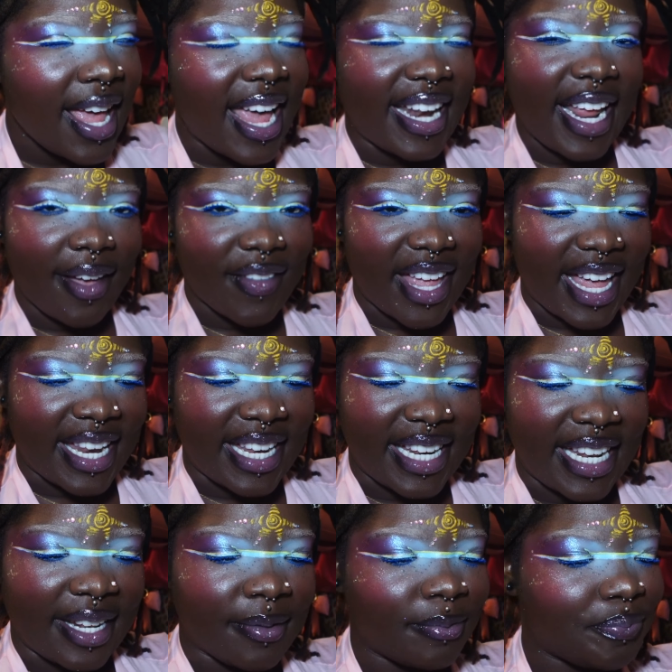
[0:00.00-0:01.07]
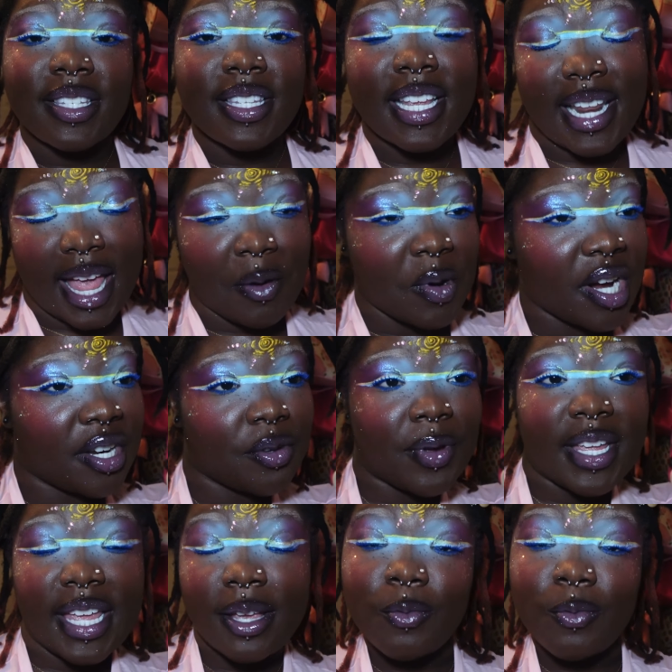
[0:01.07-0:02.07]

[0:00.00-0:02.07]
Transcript: and have it edited. Today we're doing a